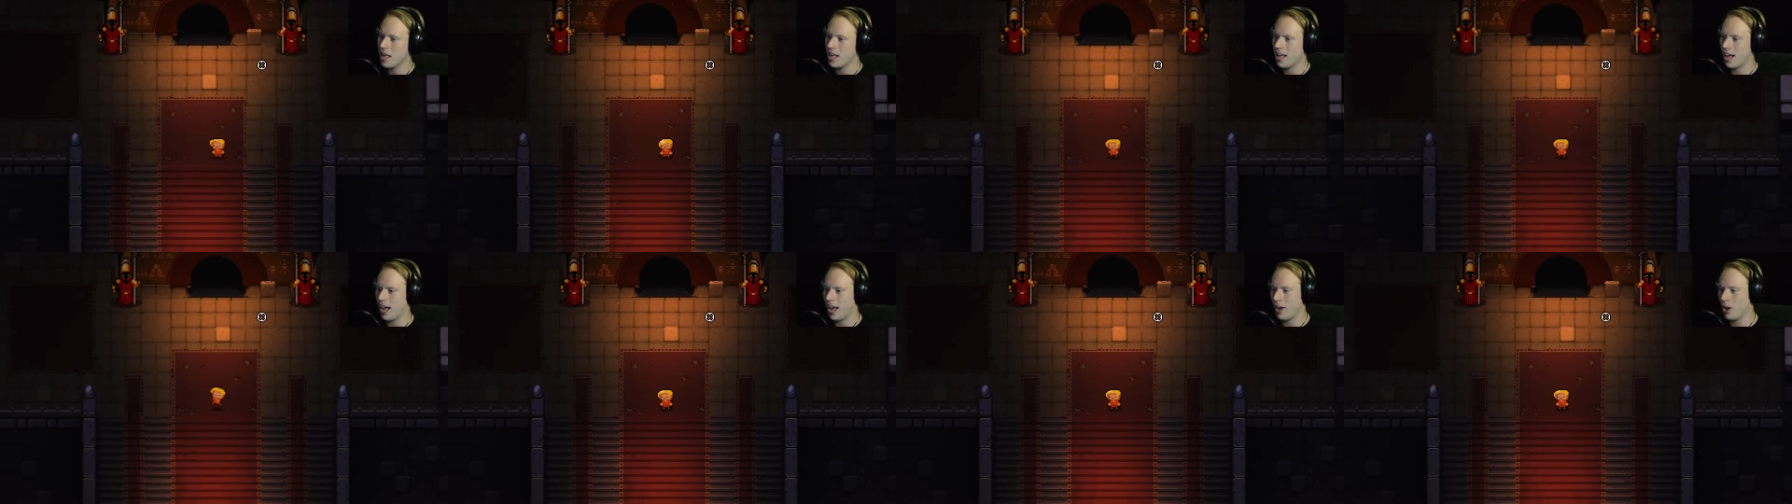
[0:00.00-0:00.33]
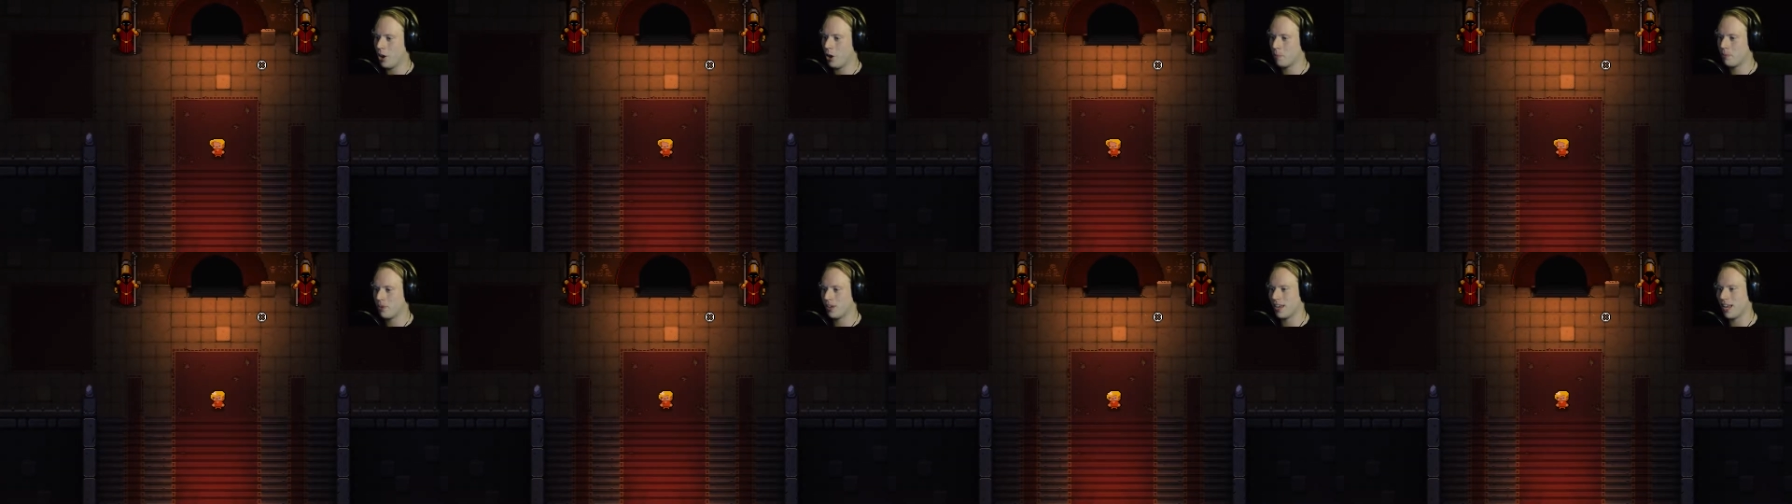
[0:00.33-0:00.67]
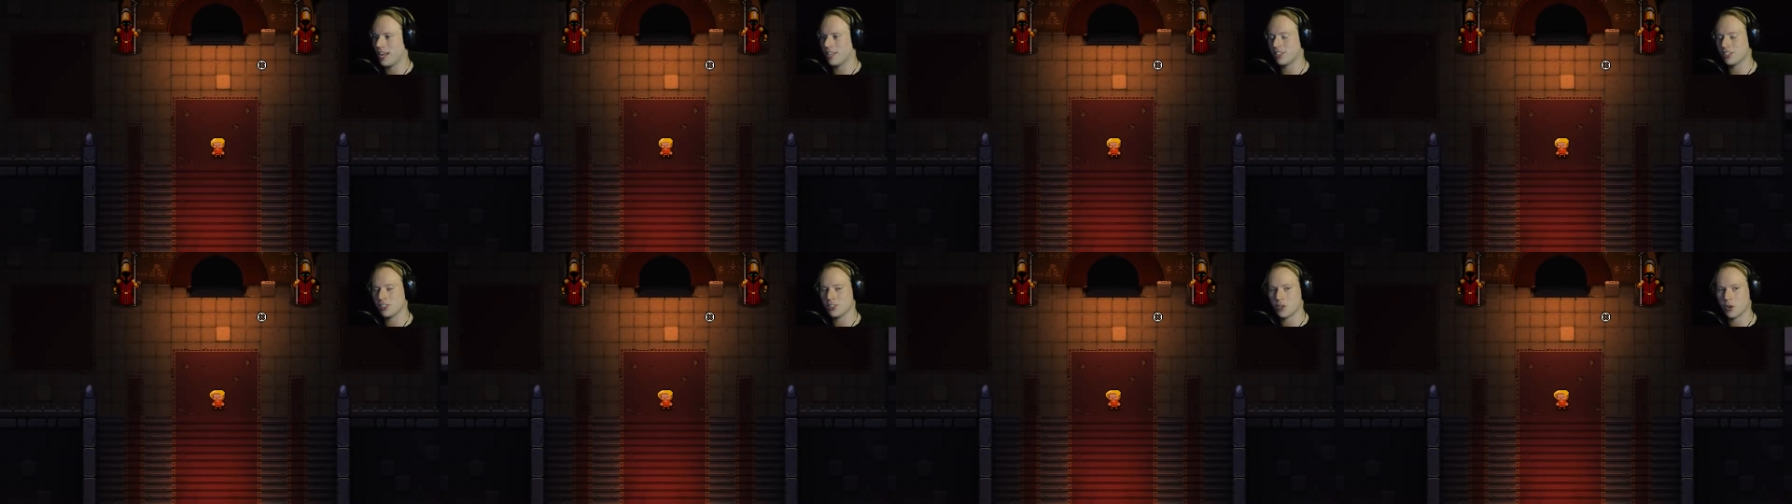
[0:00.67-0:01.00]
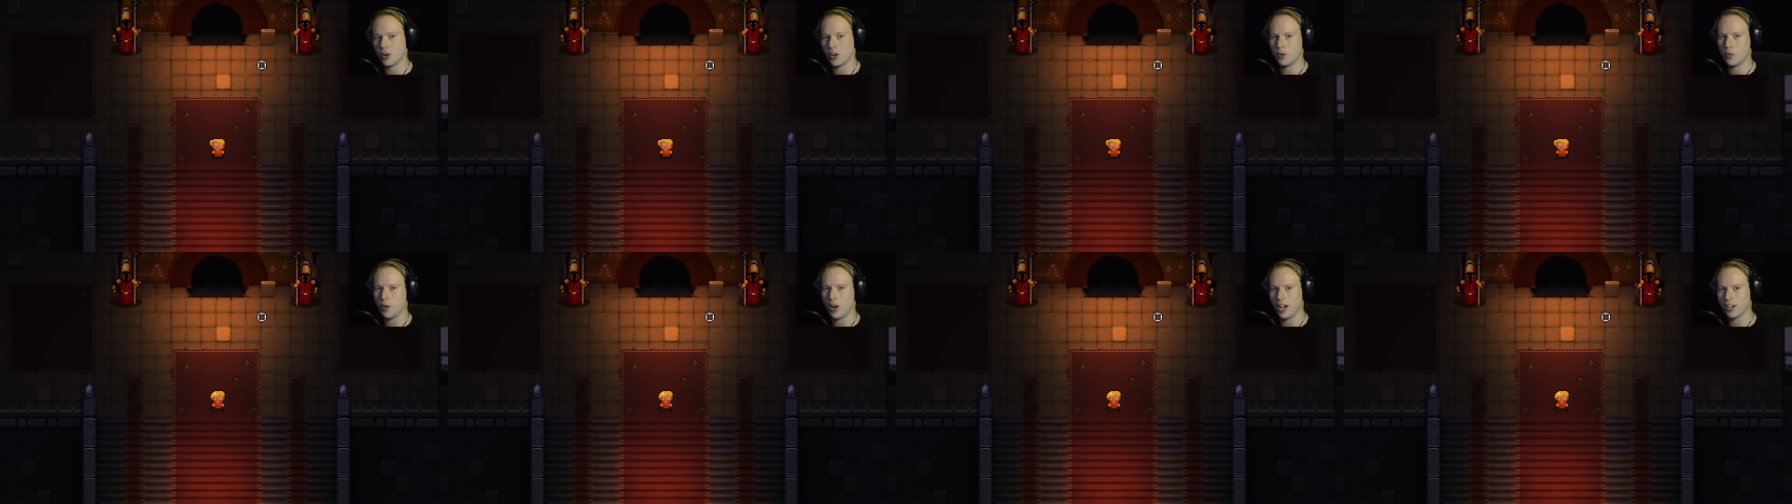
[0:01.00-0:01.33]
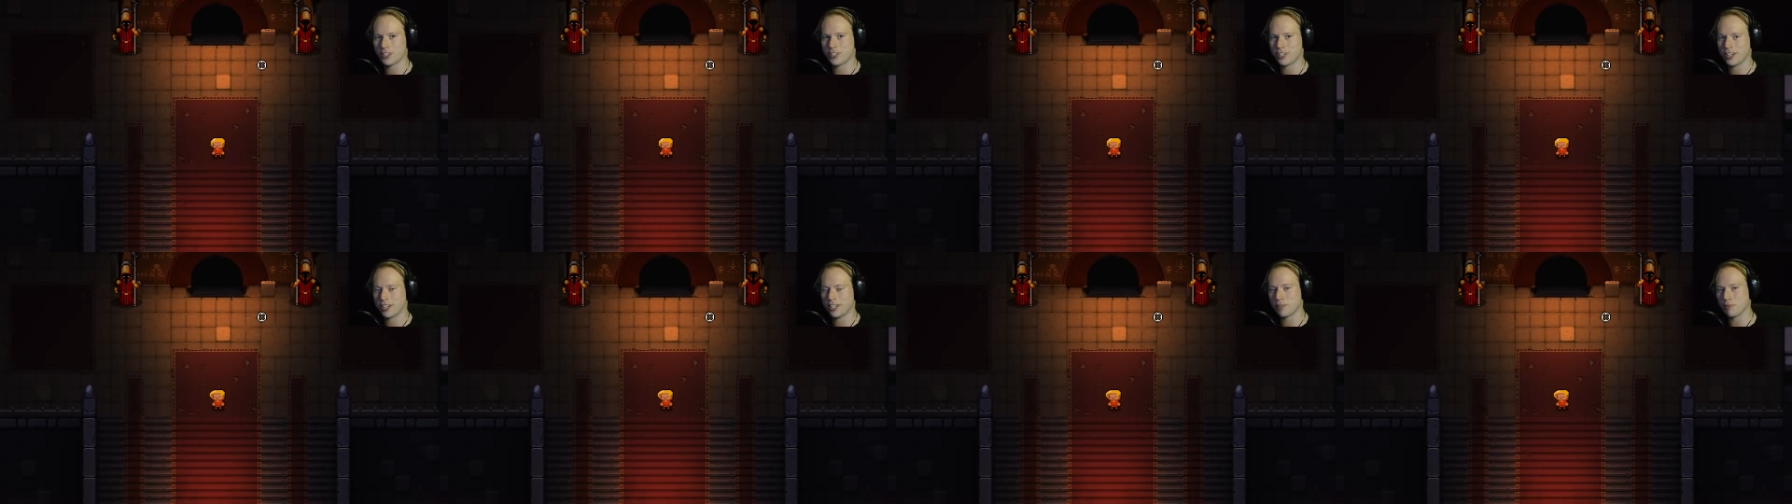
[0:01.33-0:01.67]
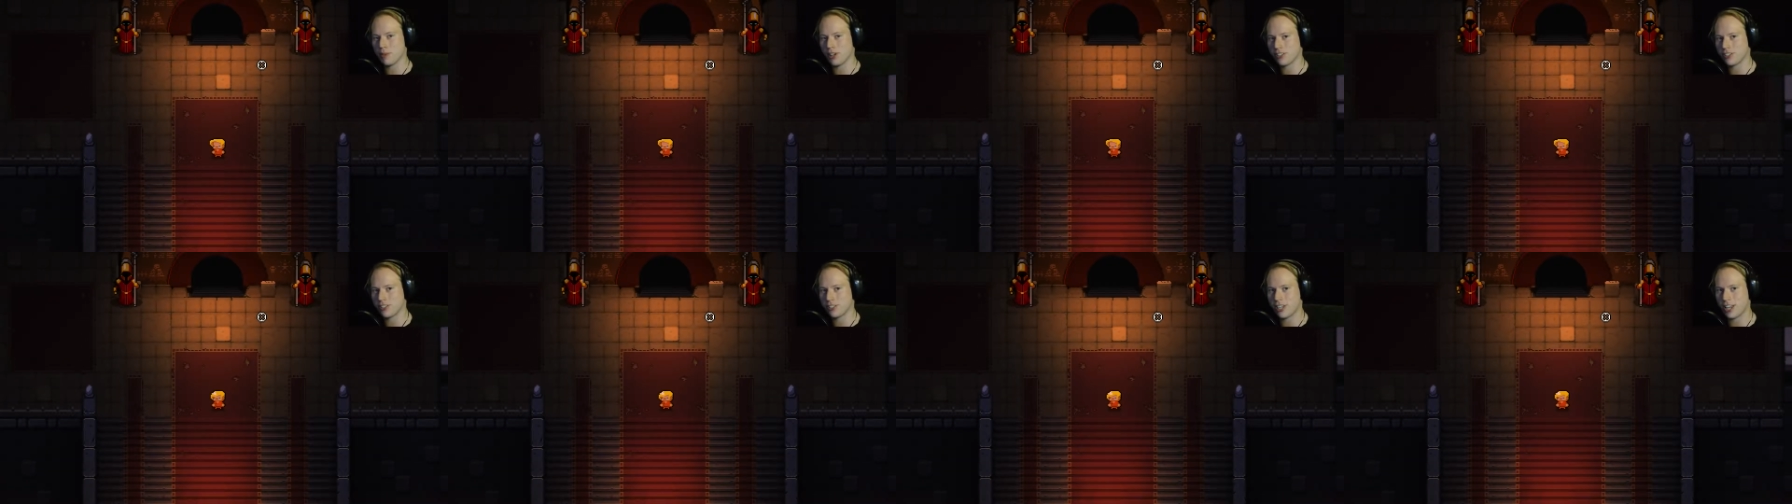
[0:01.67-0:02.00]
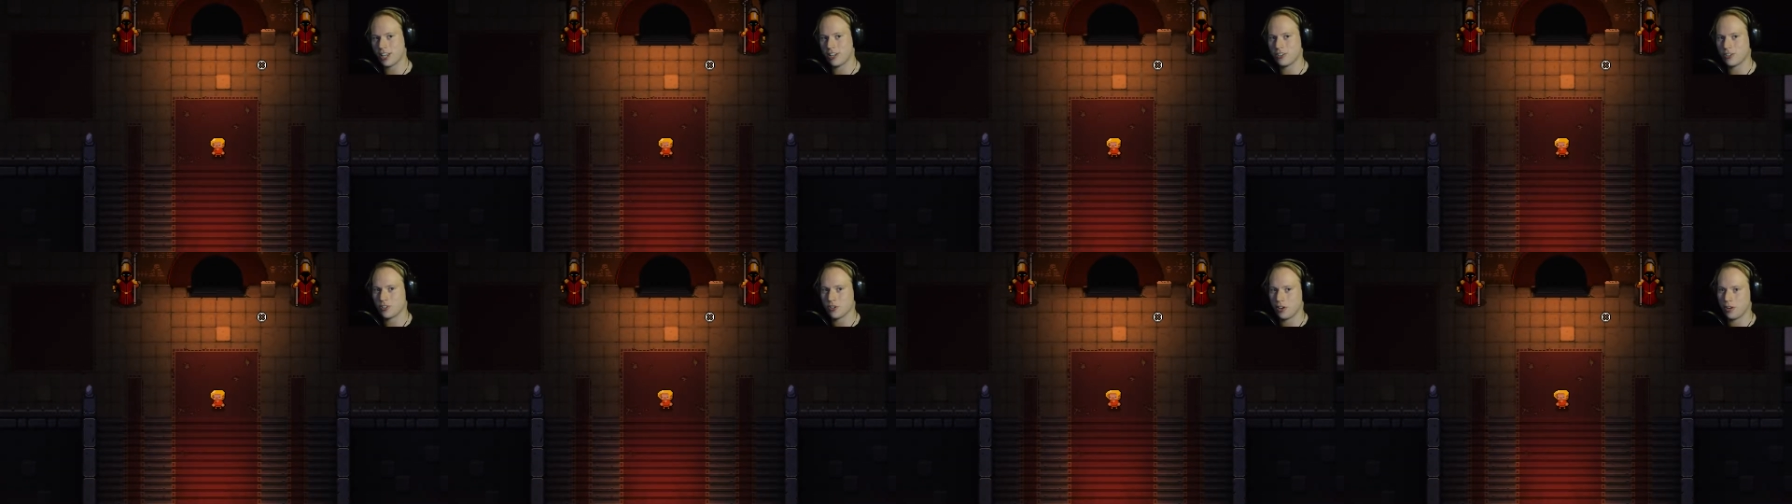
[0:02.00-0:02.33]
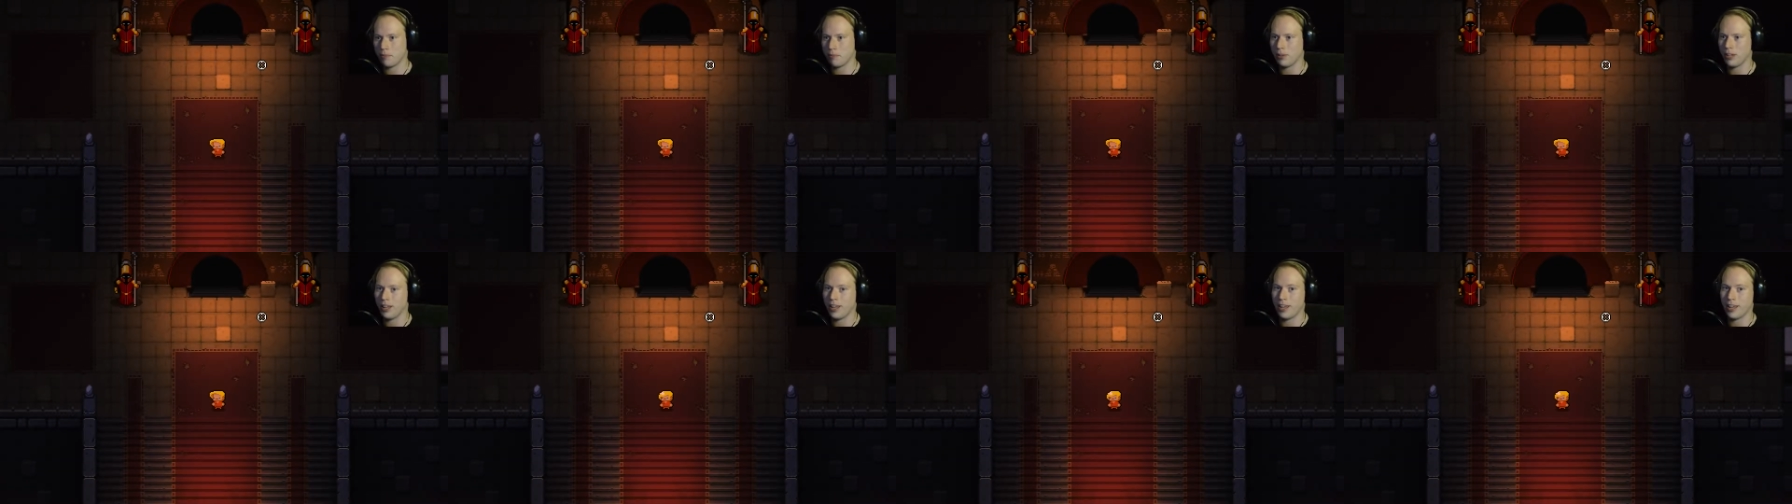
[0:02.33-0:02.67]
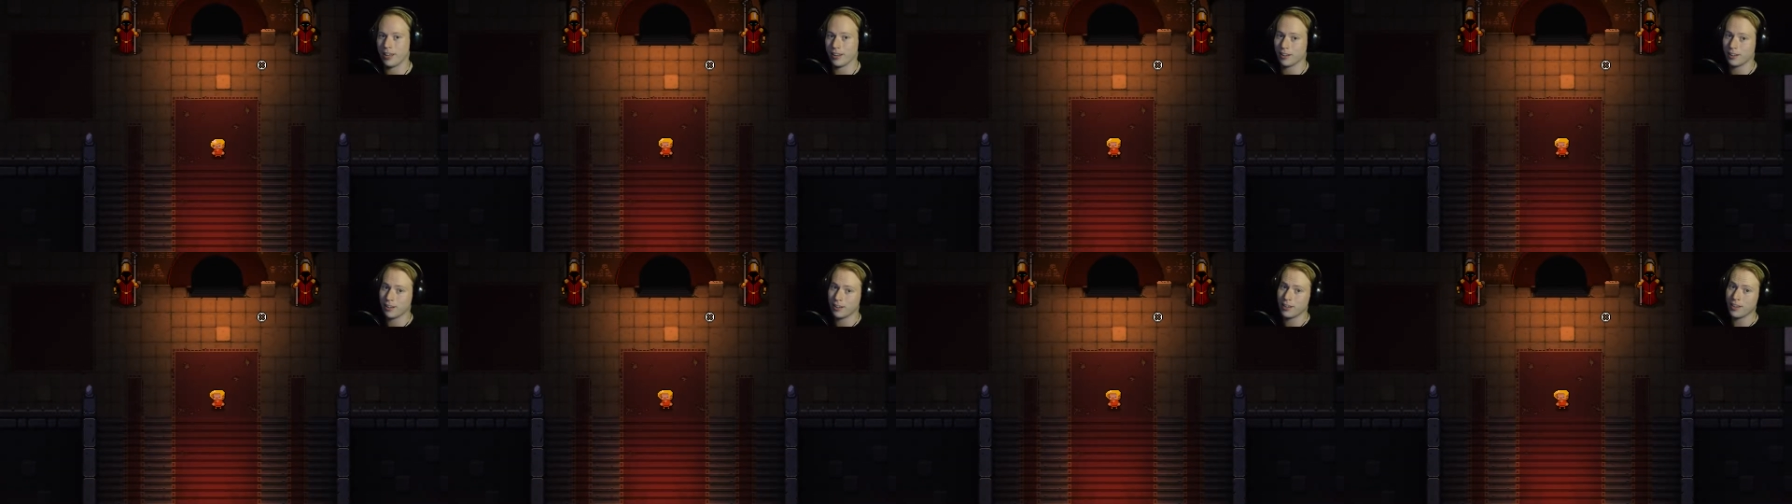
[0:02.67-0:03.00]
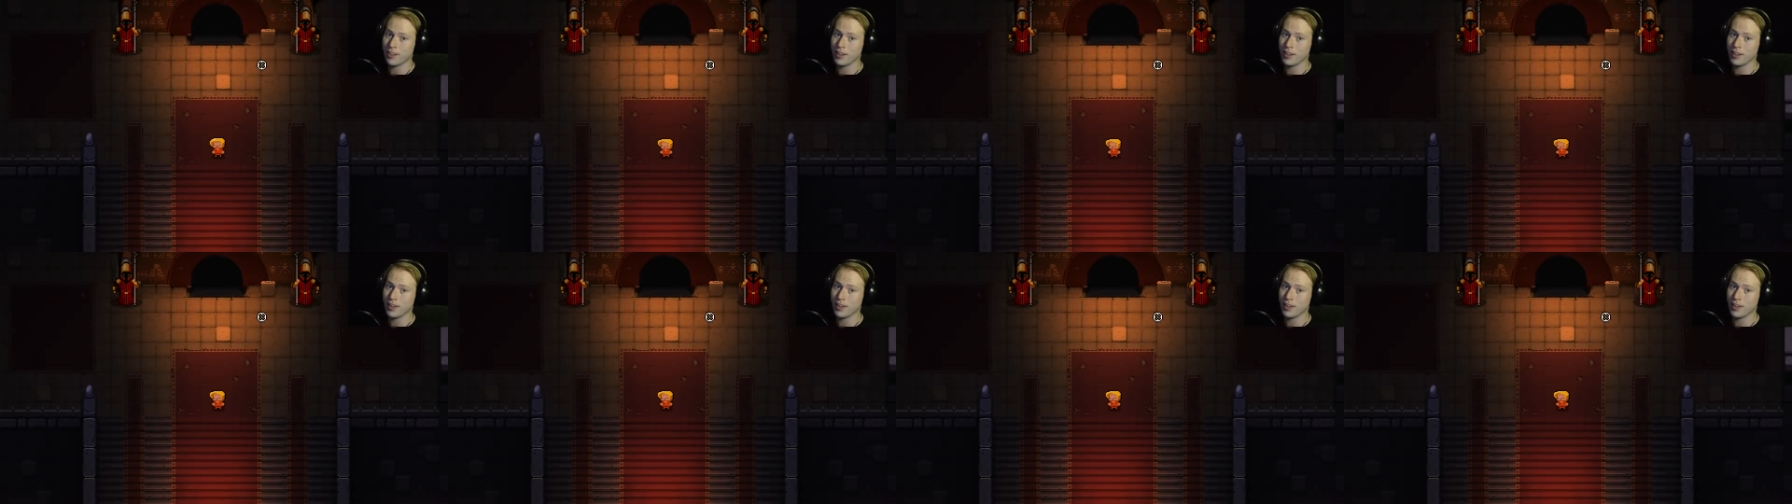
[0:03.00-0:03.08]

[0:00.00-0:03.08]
I hope you guys enjoyed watching as much as I enjoyed playing.